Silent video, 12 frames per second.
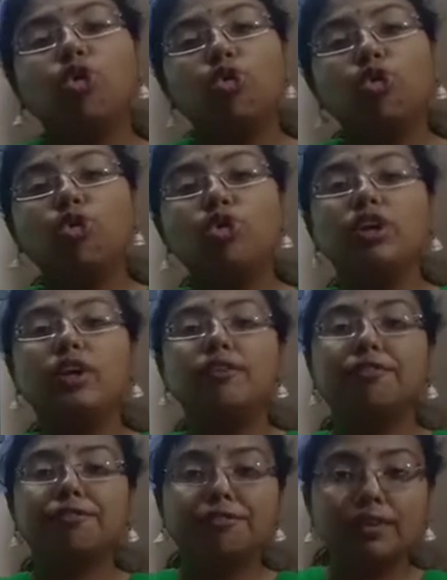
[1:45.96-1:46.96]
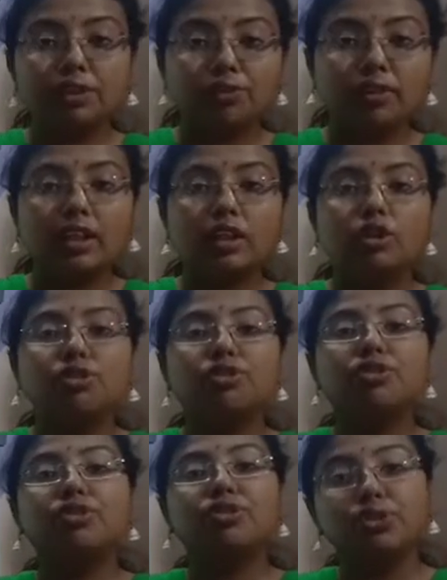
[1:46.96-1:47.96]
wood, fuel,
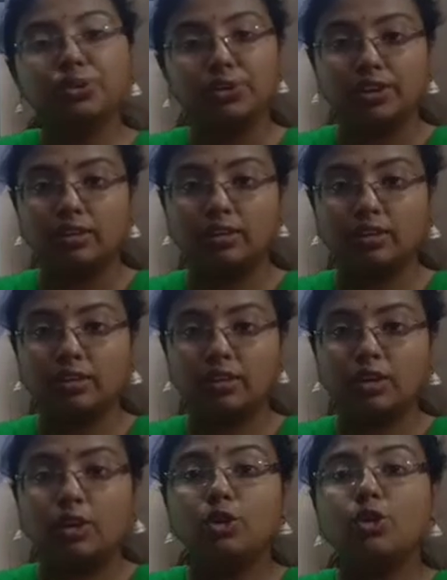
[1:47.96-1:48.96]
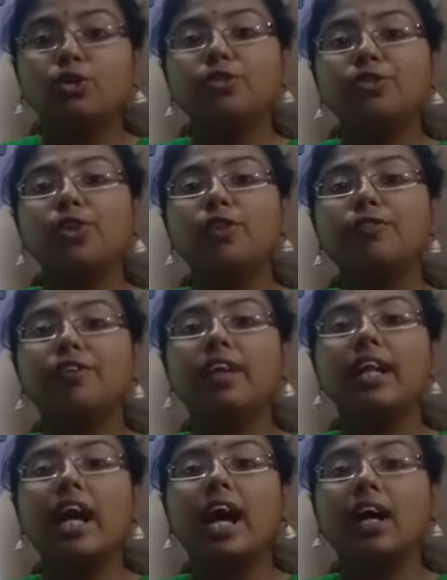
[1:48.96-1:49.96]
food to
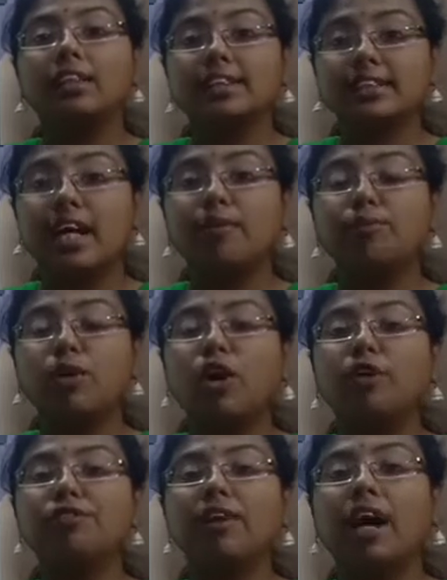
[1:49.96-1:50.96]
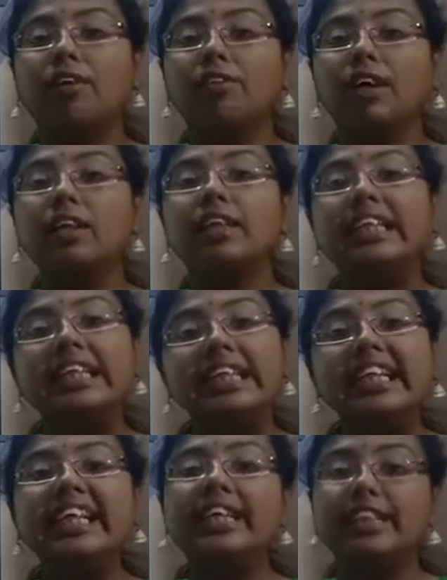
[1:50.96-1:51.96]
fulfill some of our
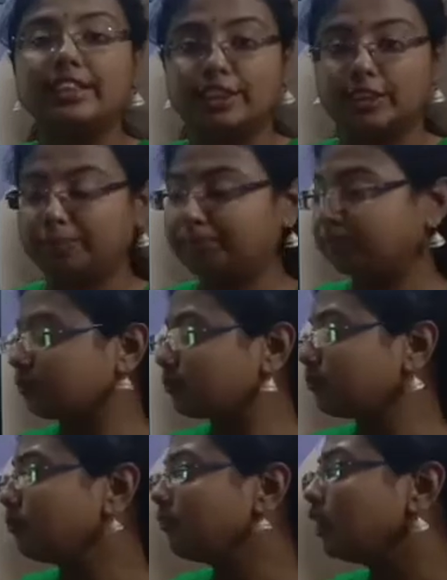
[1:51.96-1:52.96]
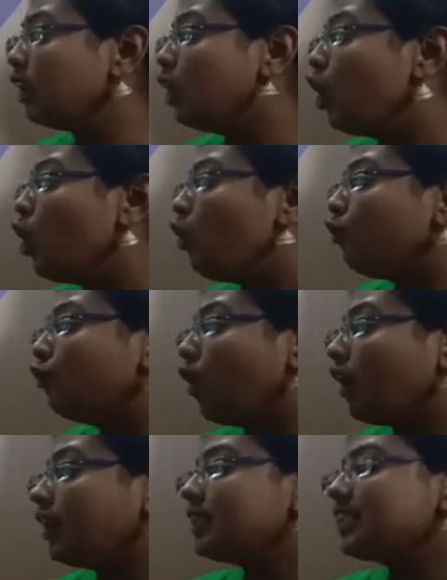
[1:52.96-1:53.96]
needs.
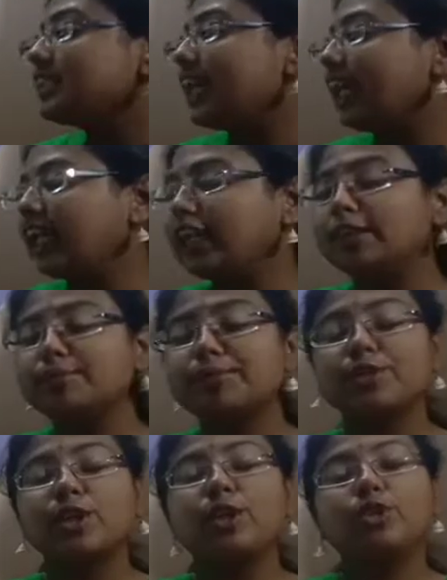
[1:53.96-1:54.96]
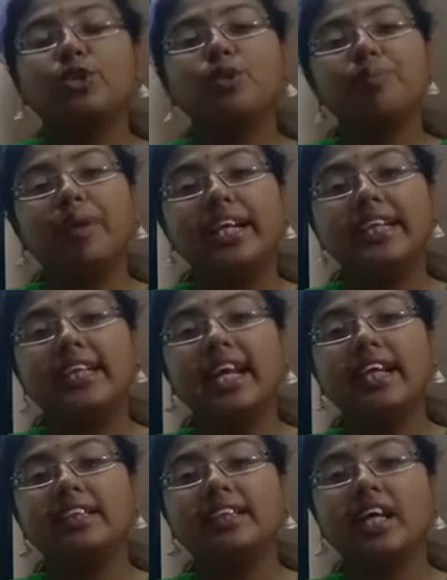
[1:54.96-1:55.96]
Forest helps to
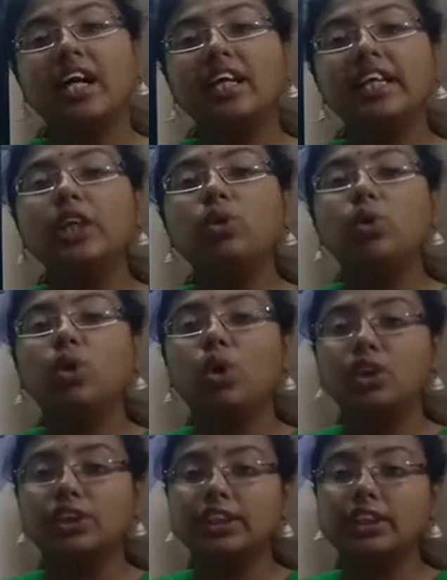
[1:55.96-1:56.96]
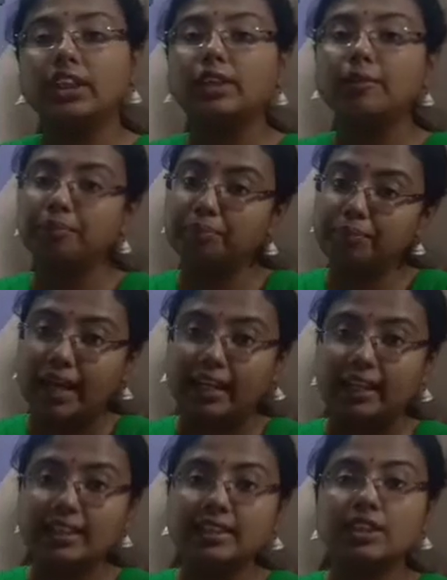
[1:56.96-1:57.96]
maintain the ecological
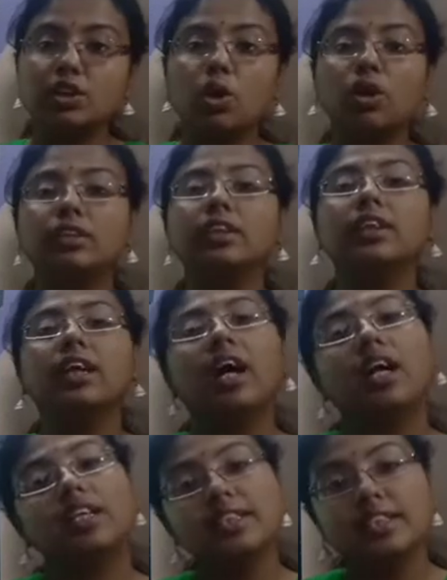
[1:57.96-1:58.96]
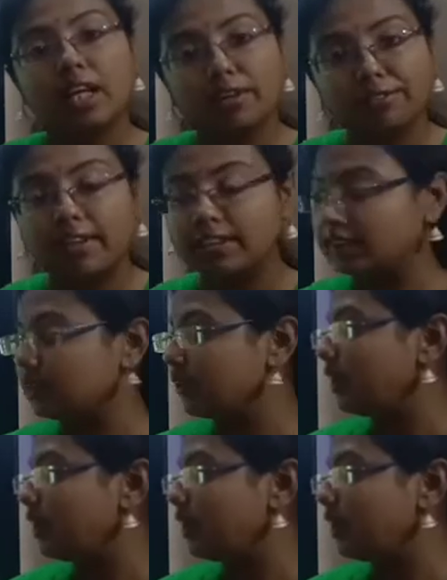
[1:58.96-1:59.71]
balance on the earth's surface.